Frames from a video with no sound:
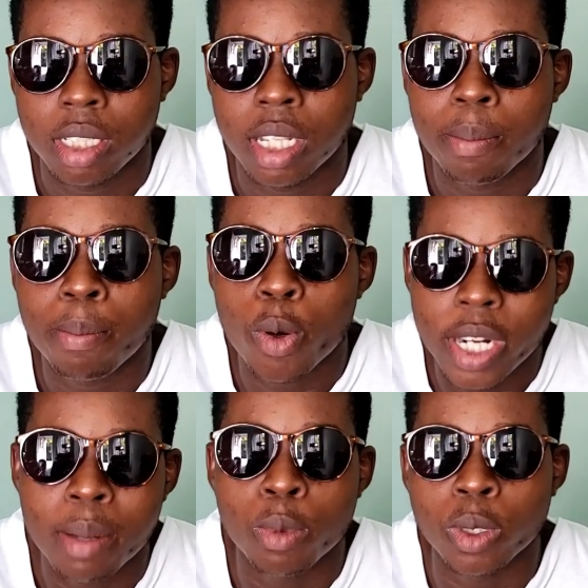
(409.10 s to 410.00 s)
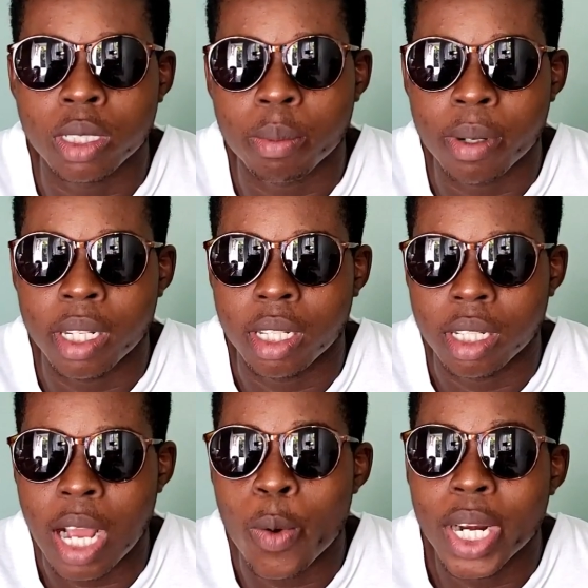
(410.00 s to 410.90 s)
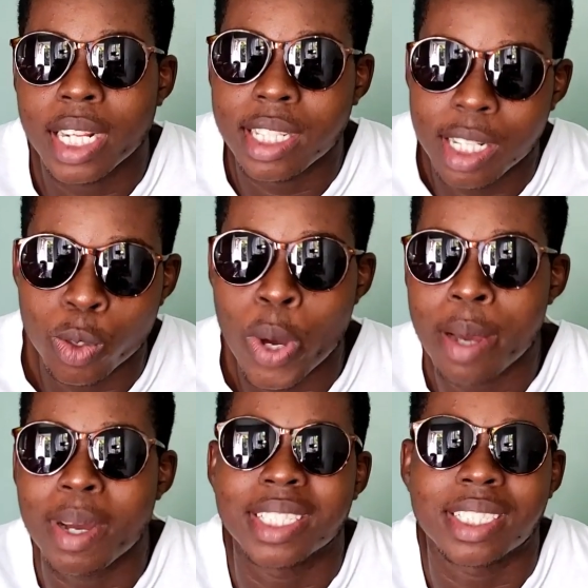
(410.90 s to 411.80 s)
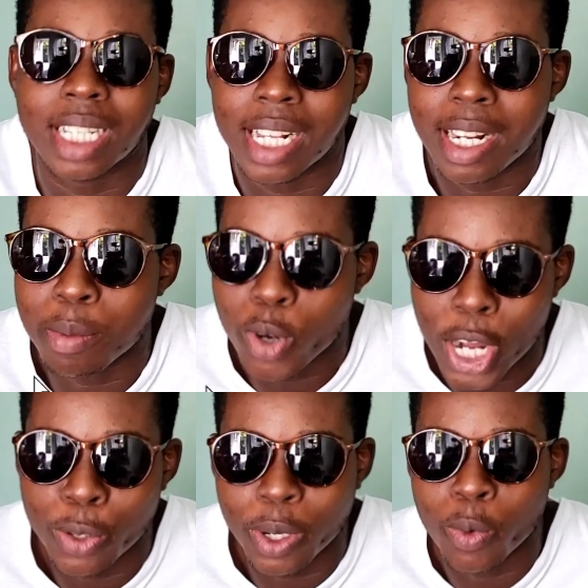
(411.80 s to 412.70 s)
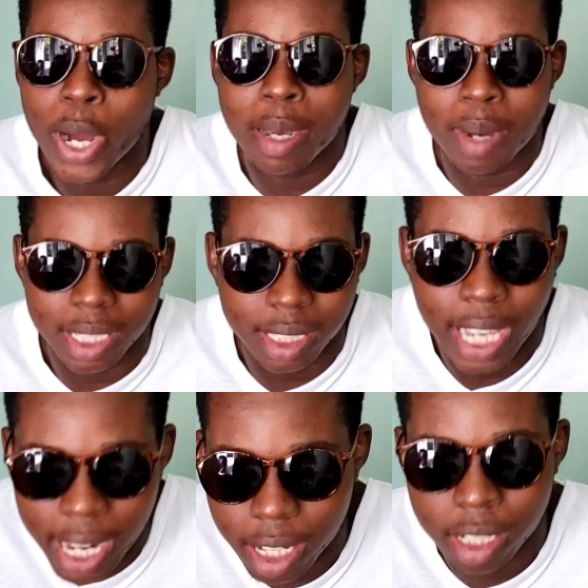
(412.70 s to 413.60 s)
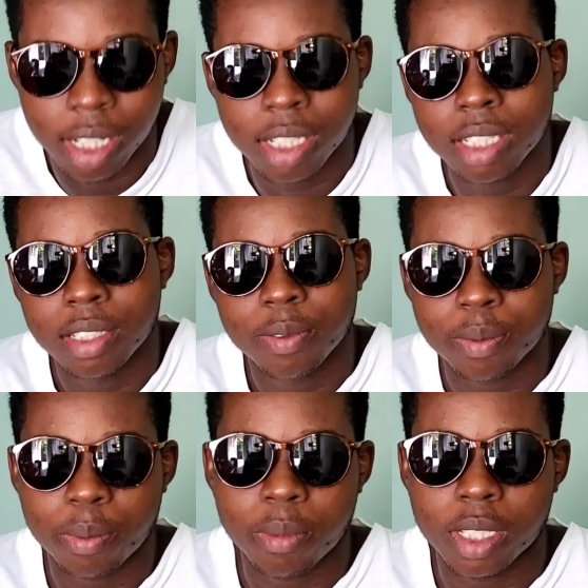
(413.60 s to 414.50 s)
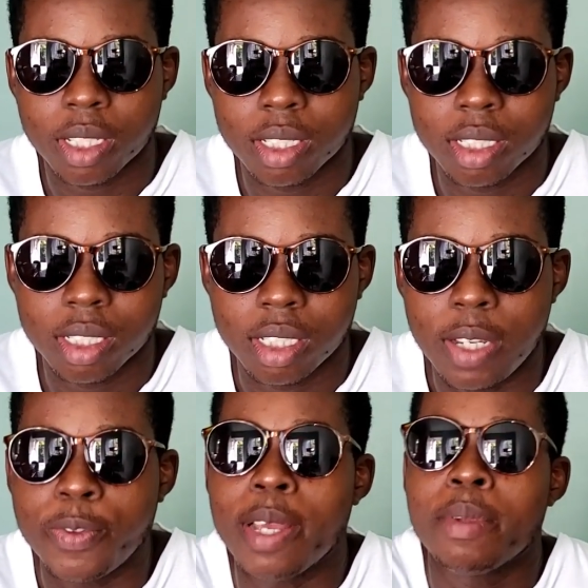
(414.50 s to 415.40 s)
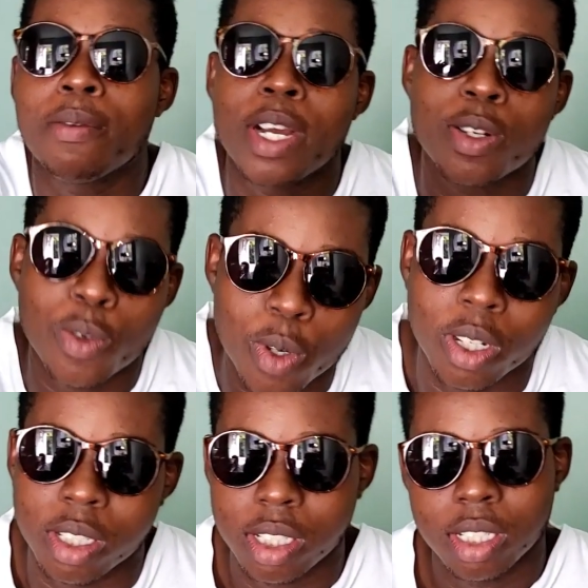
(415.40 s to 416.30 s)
They put their music on it. And what I do, why myself? I don't know why myself. If them never know.